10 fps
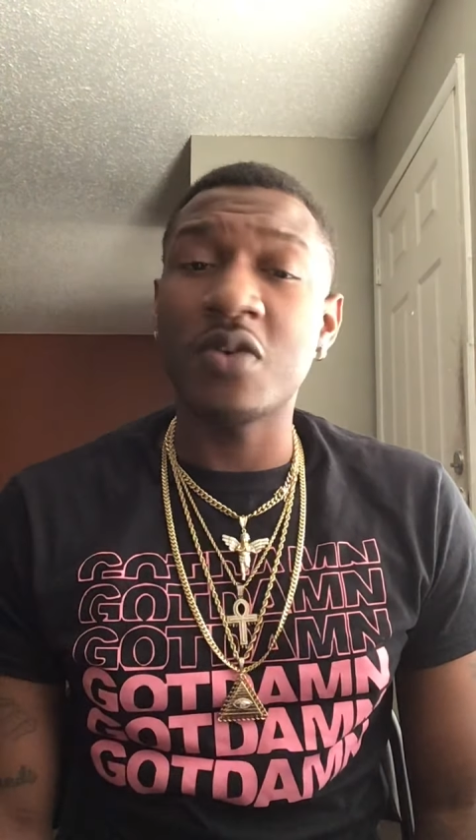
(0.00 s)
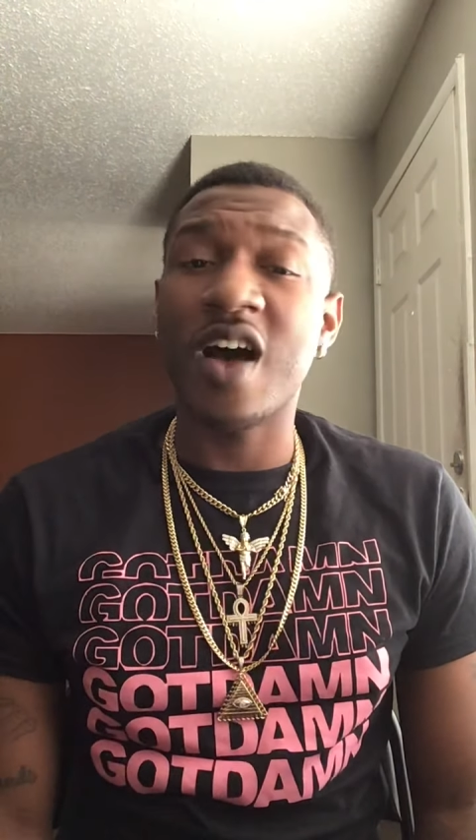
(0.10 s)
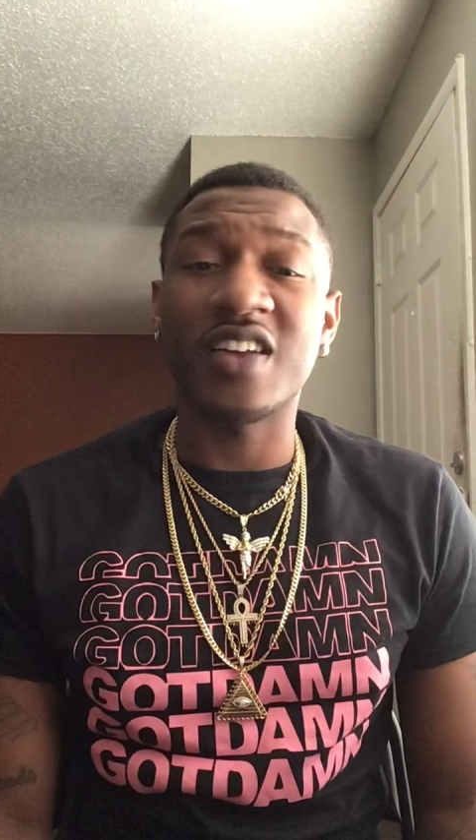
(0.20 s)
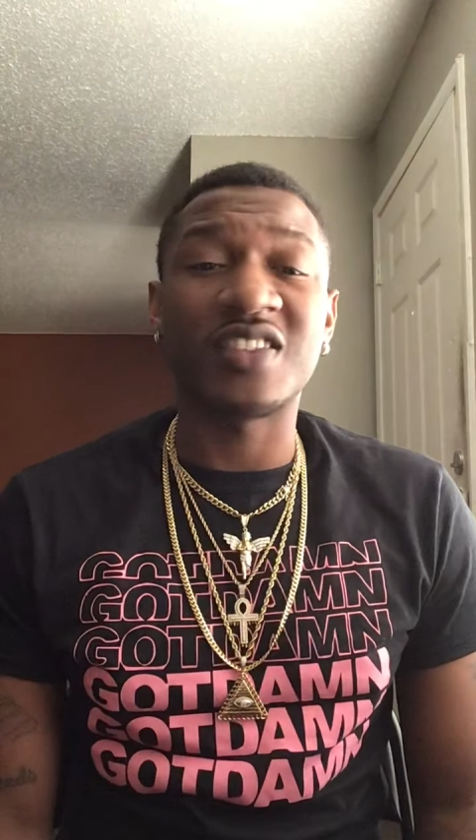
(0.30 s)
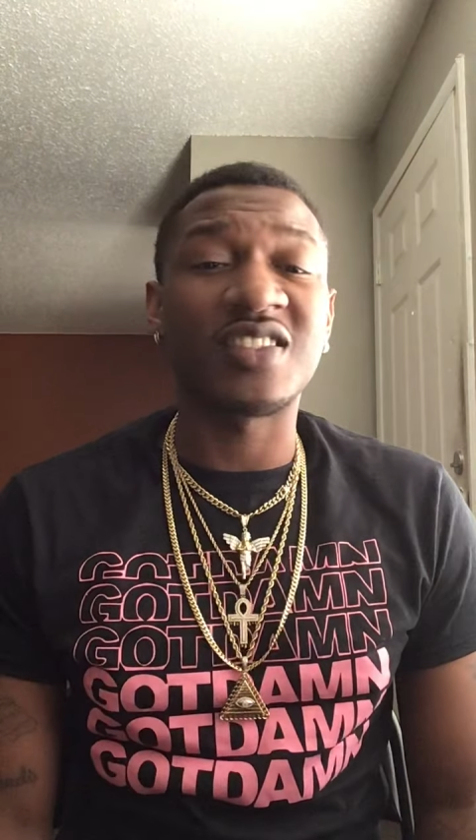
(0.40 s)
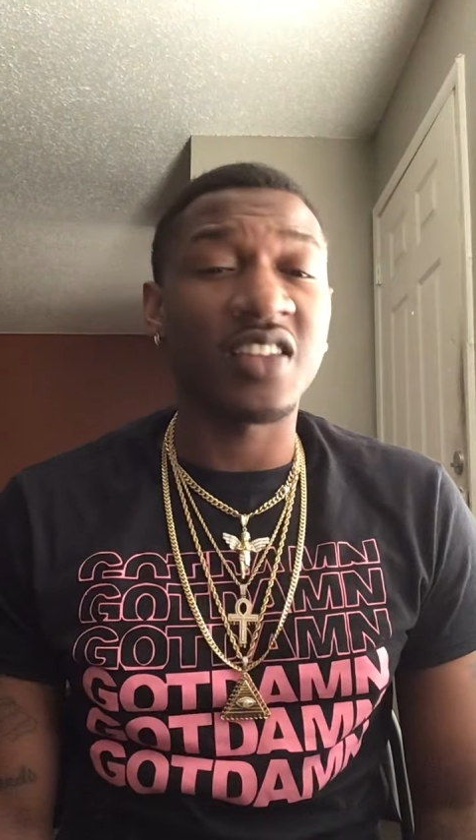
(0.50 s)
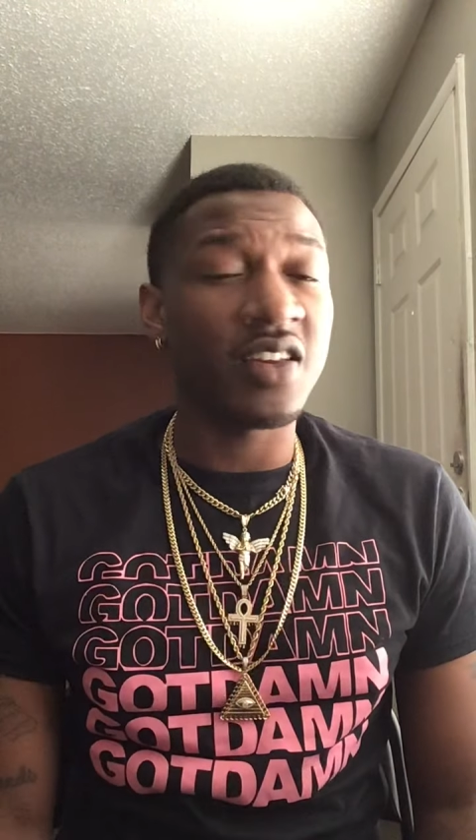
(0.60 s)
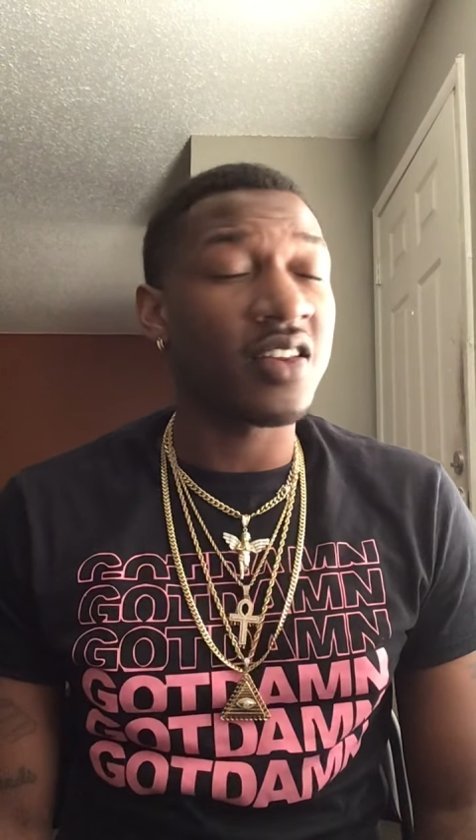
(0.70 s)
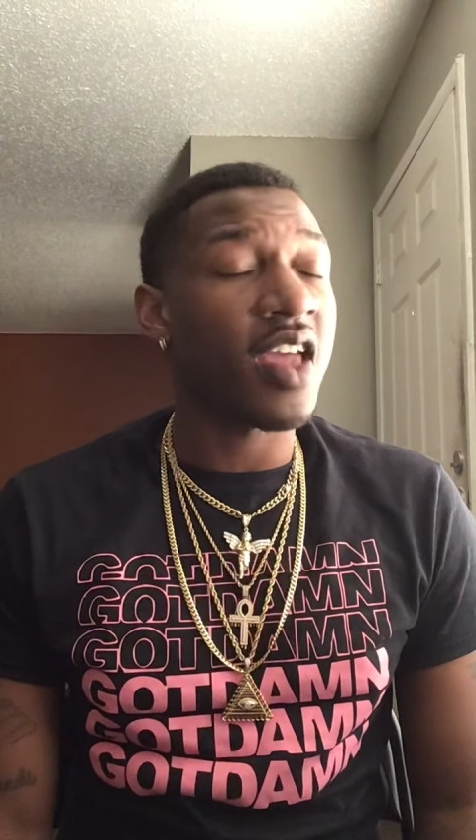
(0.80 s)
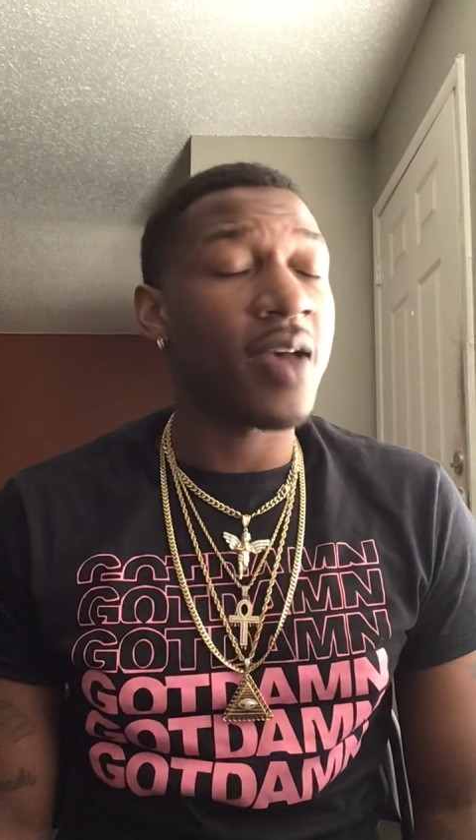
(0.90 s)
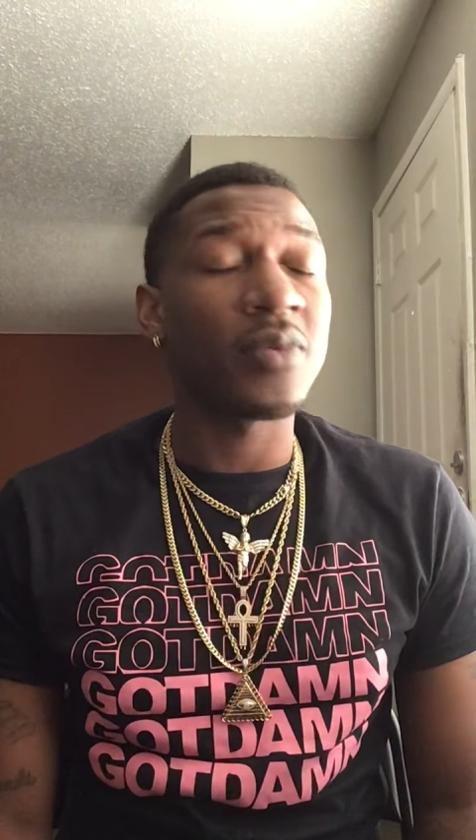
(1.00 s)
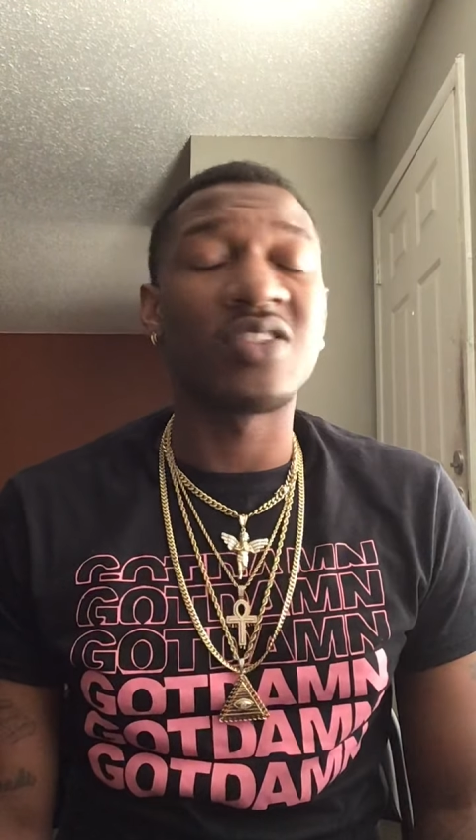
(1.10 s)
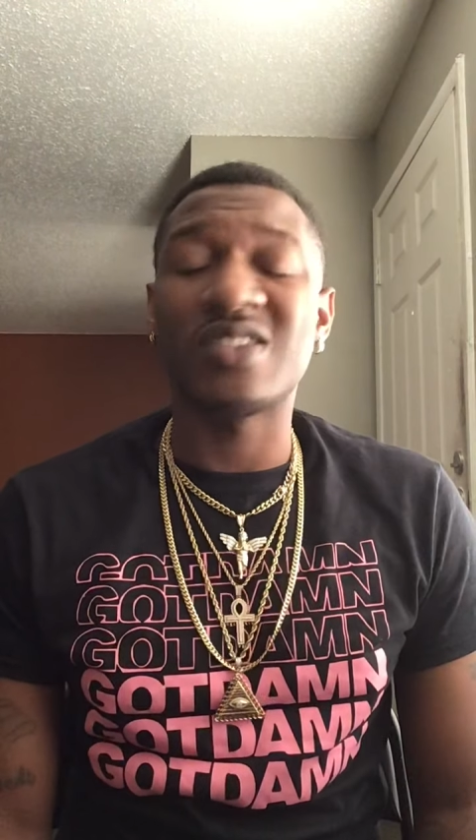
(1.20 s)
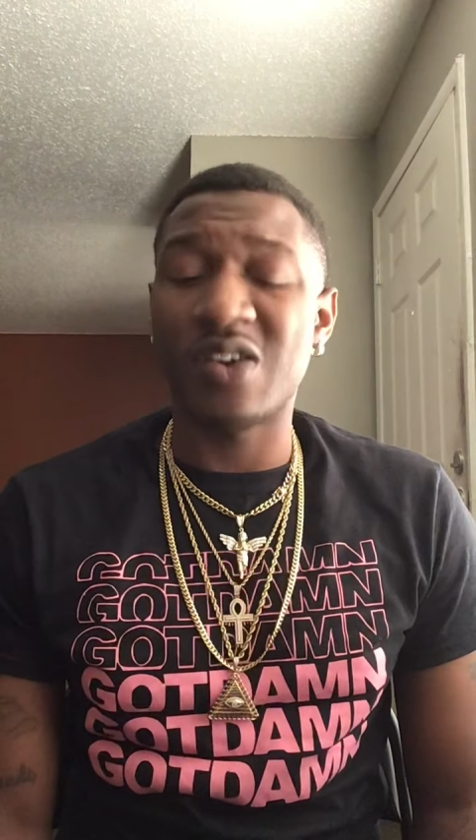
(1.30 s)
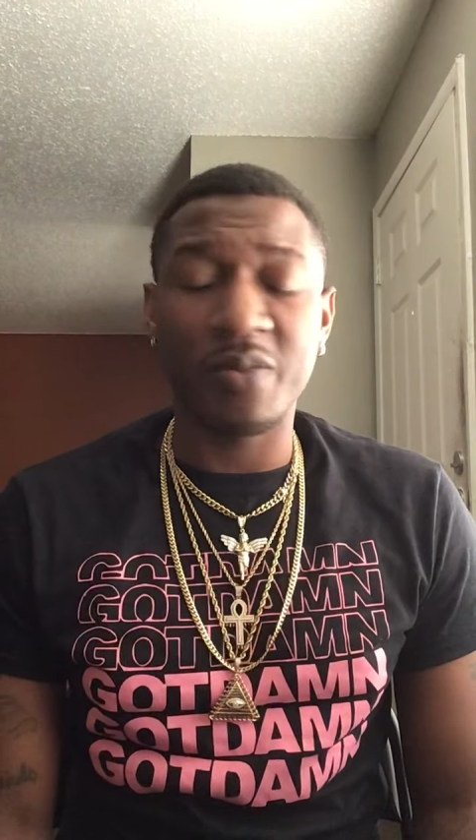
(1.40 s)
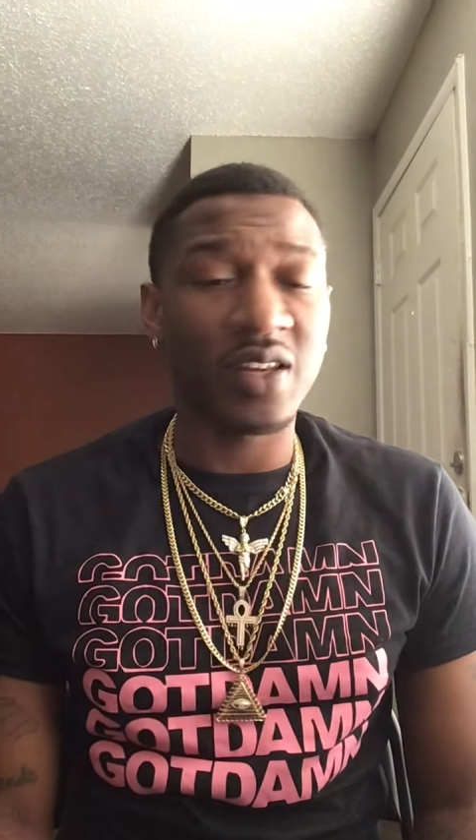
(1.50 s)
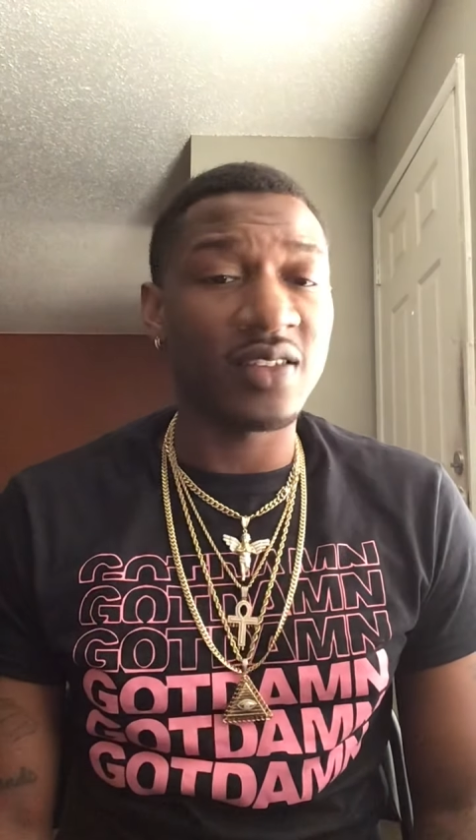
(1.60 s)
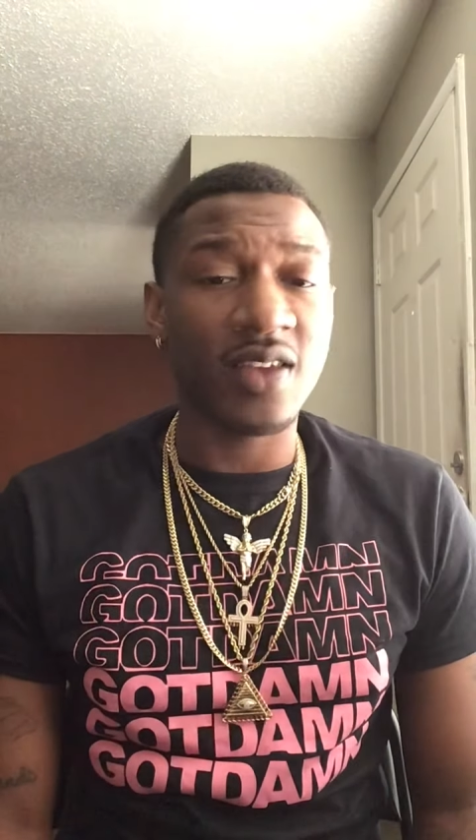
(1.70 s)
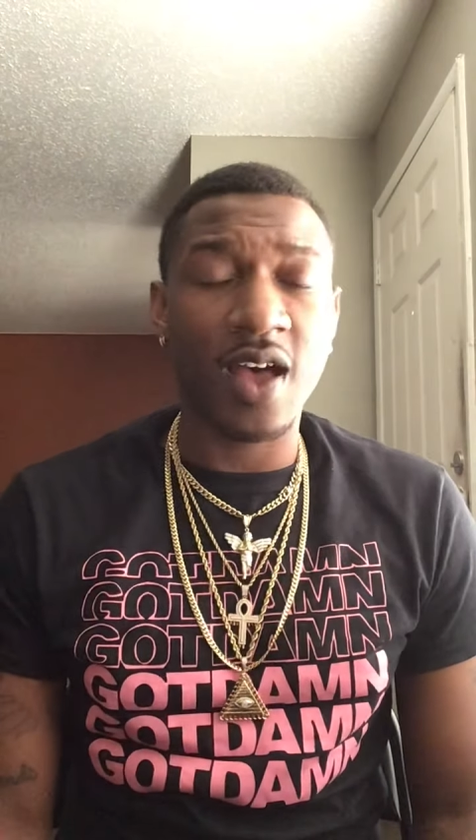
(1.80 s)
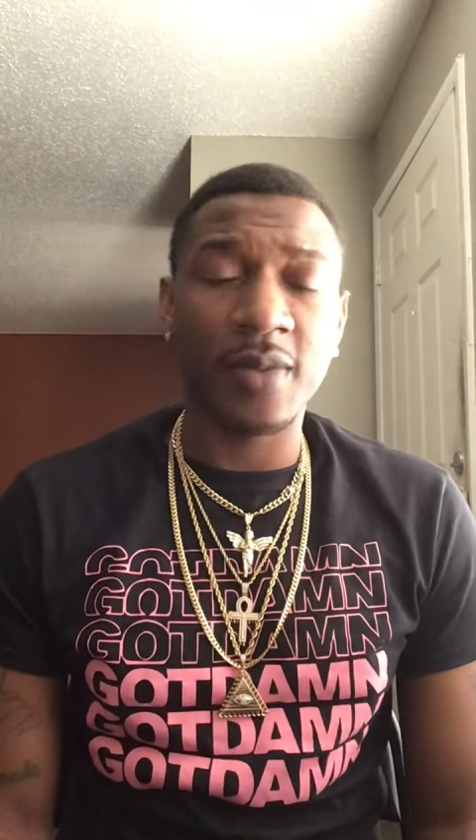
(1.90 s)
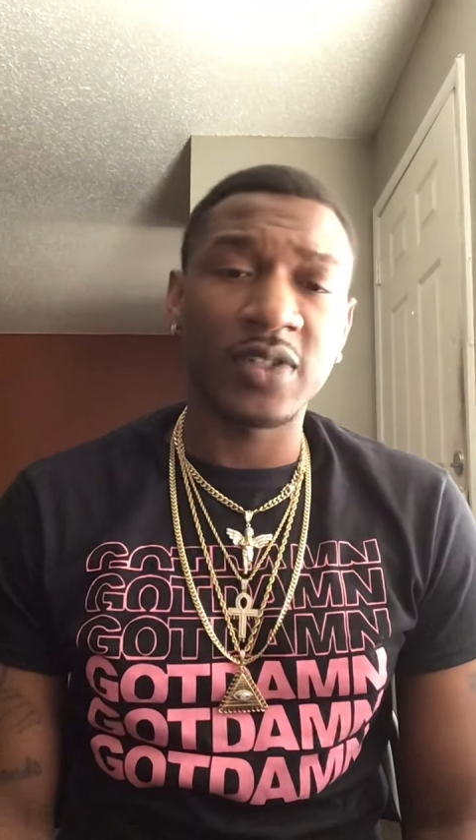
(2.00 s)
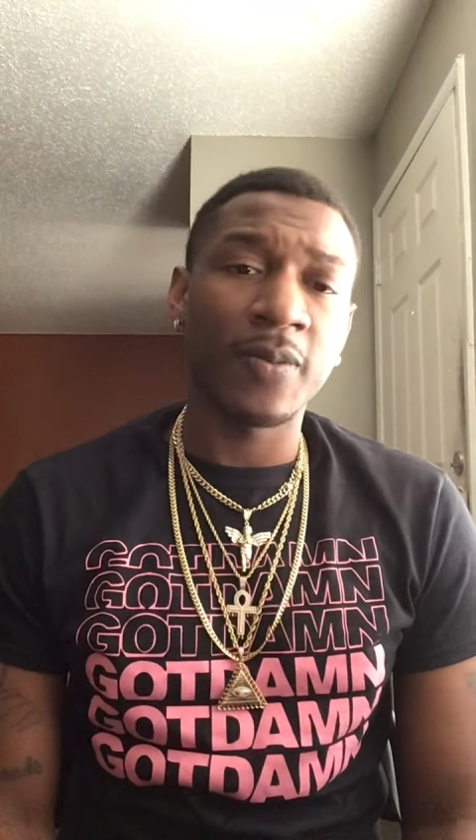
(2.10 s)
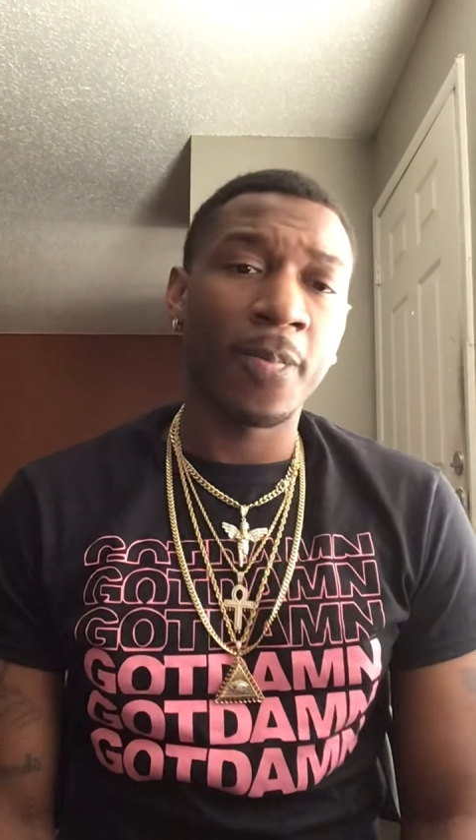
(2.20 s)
I've seen it happen so many times.